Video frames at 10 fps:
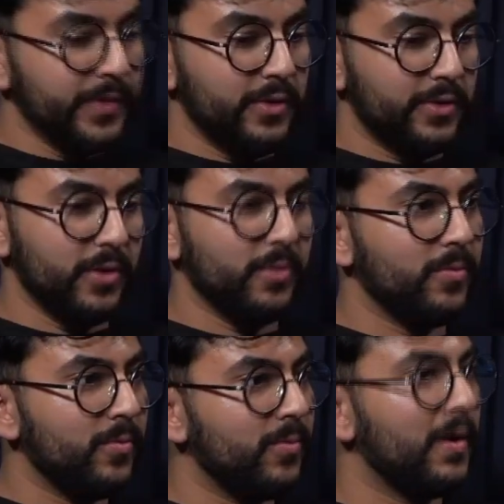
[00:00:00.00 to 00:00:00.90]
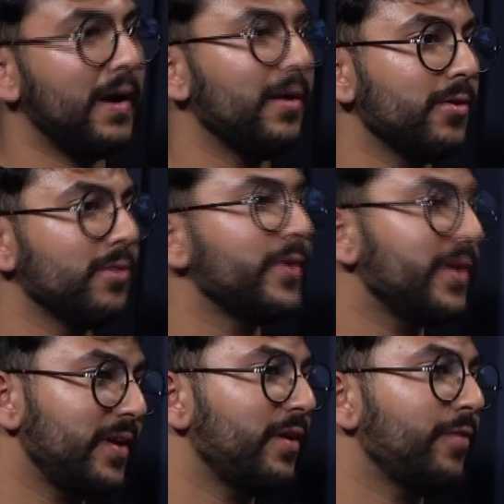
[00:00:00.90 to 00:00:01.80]
So how long were you
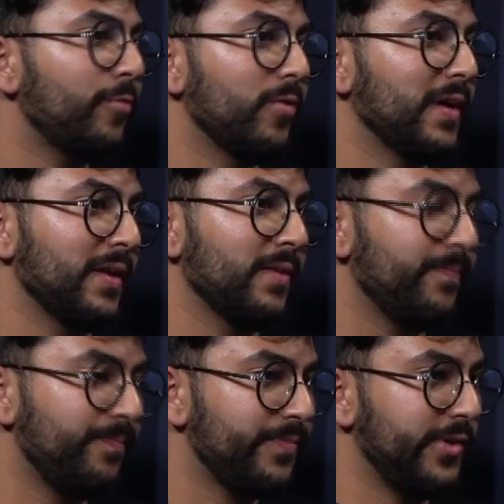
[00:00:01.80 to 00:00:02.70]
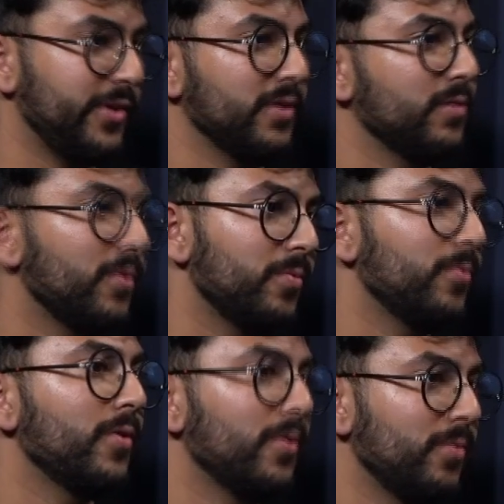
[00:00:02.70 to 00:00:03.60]
there for, and
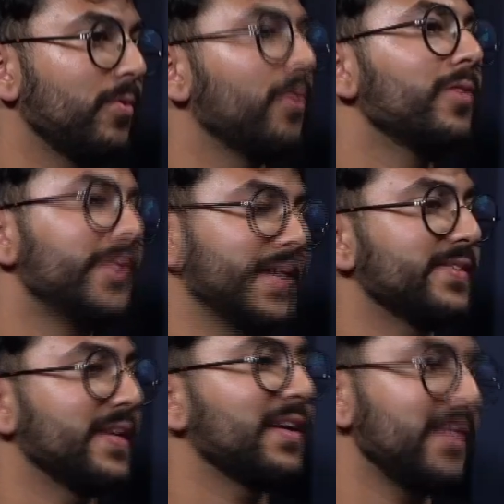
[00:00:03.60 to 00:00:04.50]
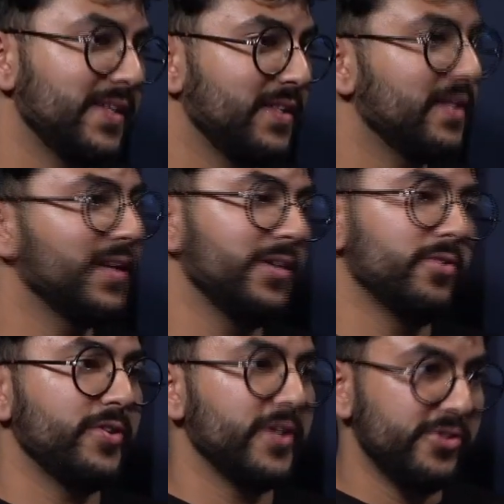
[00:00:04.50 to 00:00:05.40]
what was it exactly that you were
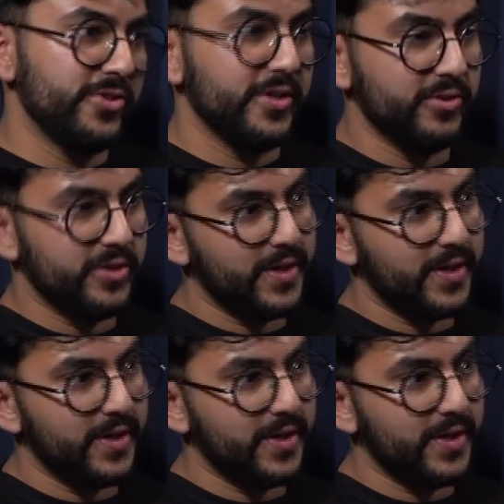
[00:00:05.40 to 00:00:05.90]
doing during your time